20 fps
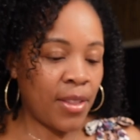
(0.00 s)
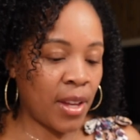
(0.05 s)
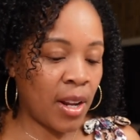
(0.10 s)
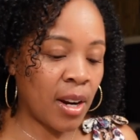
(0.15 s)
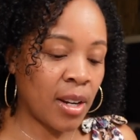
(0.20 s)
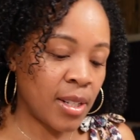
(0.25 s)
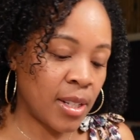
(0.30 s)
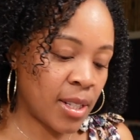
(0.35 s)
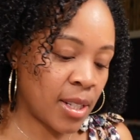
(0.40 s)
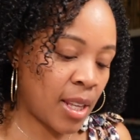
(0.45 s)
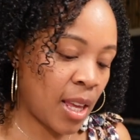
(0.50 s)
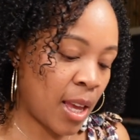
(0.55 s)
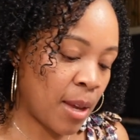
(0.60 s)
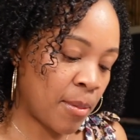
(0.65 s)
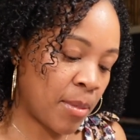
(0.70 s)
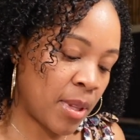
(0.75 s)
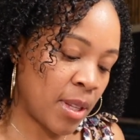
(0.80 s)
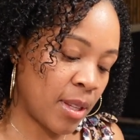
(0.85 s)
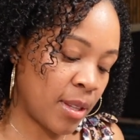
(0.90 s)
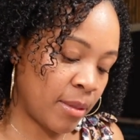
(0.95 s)
thought I
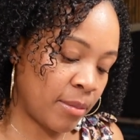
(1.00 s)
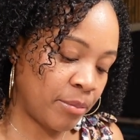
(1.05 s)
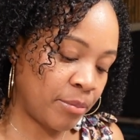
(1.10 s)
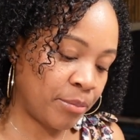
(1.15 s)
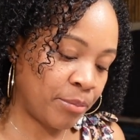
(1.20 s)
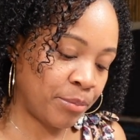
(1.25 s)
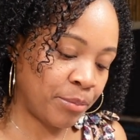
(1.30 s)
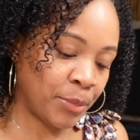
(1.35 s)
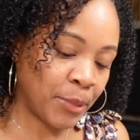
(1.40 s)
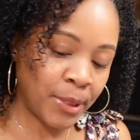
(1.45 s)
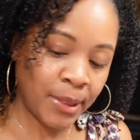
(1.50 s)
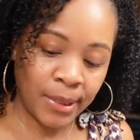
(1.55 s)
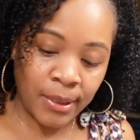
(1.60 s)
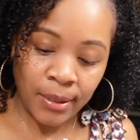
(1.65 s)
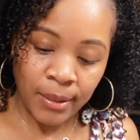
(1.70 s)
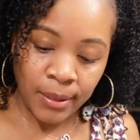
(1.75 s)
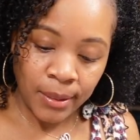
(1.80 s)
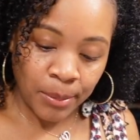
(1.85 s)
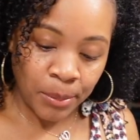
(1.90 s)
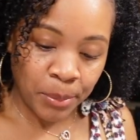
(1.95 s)
escaped it,
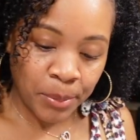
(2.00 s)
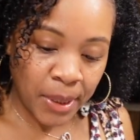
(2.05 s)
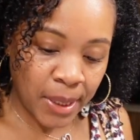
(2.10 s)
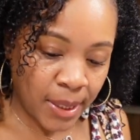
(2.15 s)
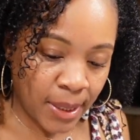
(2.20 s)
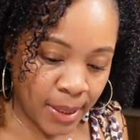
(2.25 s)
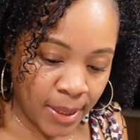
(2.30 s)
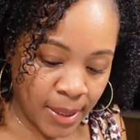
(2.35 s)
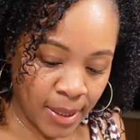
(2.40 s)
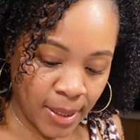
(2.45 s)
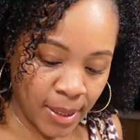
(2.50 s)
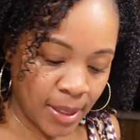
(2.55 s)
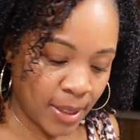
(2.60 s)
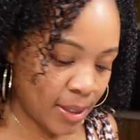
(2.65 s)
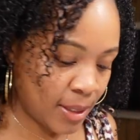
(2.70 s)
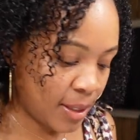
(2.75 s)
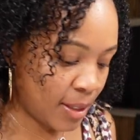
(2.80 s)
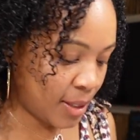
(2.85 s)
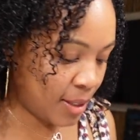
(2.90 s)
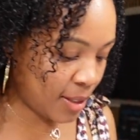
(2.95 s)
but I
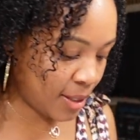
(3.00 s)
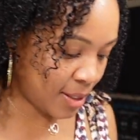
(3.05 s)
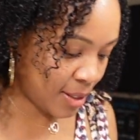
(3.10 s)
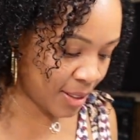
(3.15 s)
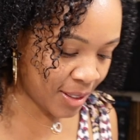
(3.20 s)
didn't.